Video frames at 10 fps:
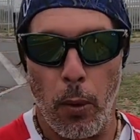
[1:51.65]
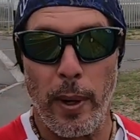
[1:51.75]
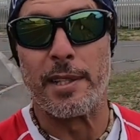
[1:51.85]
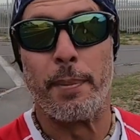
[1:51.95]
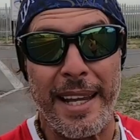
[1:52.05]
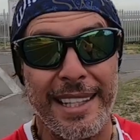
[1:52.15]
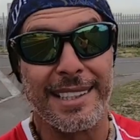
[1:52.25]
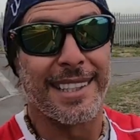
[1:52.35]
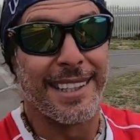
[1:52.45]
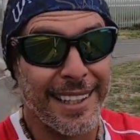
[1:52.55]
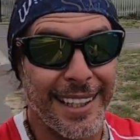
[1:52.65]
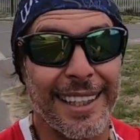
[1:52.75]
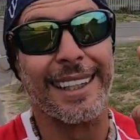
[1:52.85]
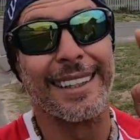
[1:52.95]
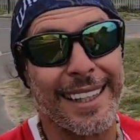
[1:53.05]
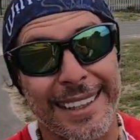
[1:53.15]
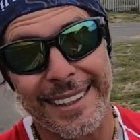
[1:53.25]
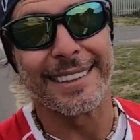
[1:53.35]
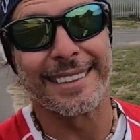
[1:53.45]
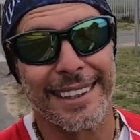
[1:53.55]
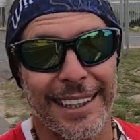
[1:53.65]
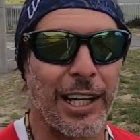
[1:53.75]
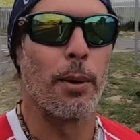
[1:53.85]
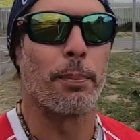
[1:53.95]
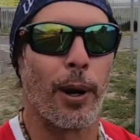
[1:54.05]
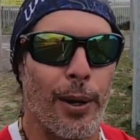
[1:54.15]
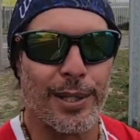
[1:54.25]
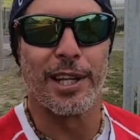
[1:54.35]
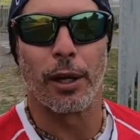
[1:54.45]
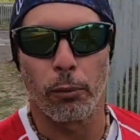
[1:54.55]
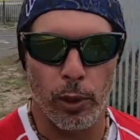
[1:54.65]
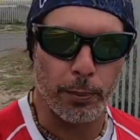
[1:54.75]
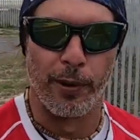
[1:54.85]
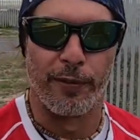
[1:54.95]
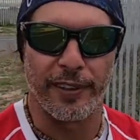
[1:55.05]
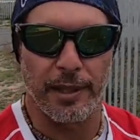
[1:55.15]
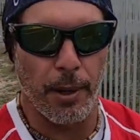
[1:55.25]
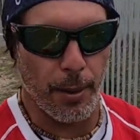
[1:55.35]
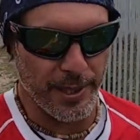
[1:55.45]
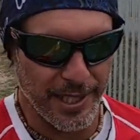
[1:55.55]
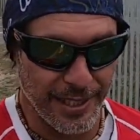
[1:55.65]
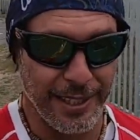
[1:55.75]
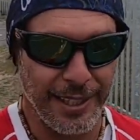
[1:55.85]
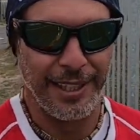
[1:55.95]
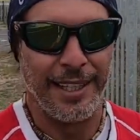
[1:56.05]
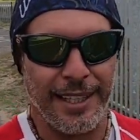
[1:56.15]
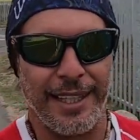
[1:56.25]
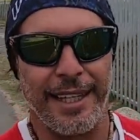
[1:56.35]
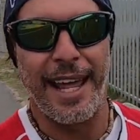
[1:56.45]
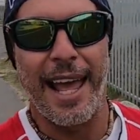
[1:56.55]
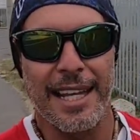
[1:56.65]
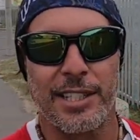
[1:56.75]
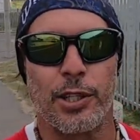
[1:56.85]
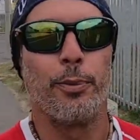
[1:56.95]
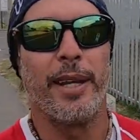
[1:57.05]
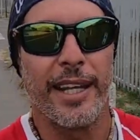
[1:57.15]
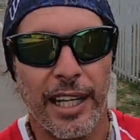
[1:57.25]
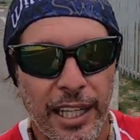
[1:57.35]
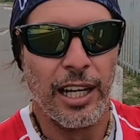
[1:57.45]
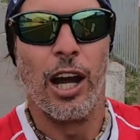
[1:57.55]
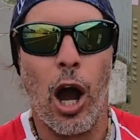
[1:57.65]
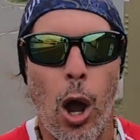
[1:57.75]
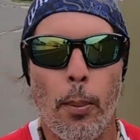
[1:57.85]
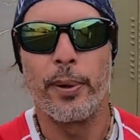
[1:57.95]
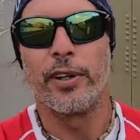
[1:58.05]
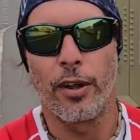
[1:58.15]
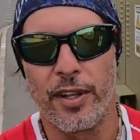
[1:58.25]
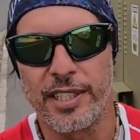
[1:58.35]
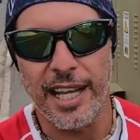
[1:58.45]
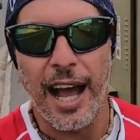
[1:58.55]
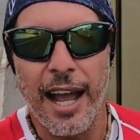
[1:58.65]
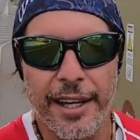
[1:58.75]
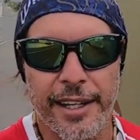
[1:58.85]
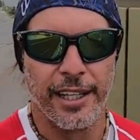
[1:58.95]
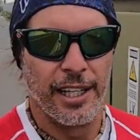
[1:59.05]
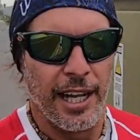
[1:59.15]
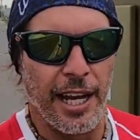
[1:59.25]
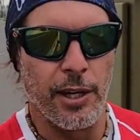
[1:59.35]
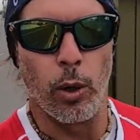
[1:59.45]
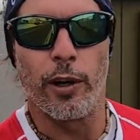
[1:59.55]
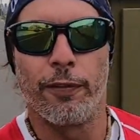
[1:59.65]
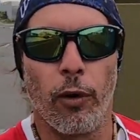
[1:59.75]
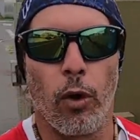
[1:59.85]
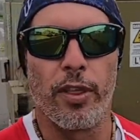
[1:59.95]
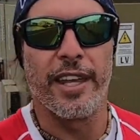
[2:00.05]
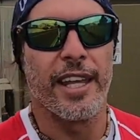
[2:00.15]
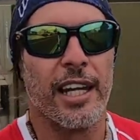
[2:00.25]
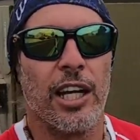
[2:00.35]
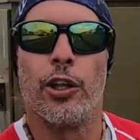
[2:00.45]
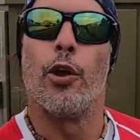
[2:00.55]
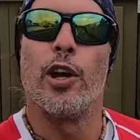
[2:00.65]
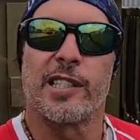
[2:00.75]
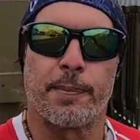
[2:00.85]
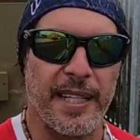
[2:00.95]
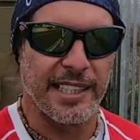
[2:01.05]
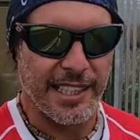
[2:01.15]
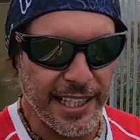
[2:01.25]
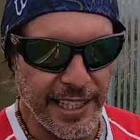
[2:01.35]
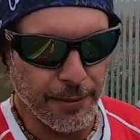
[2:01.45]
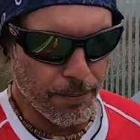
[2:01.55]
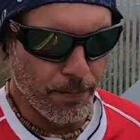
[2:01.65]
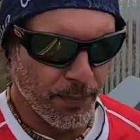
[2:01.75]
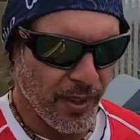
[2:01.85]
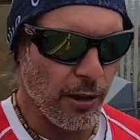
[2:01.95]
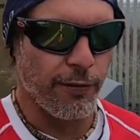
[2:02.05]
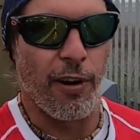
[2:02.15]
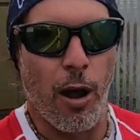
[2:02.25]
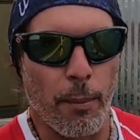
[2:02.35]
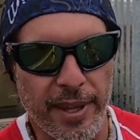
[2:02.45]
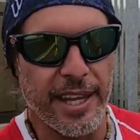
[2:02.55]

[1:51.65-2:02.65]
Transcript: which means that this GoPro is not waterproof at the moment. It has to be opened on the side in order for the USB-C from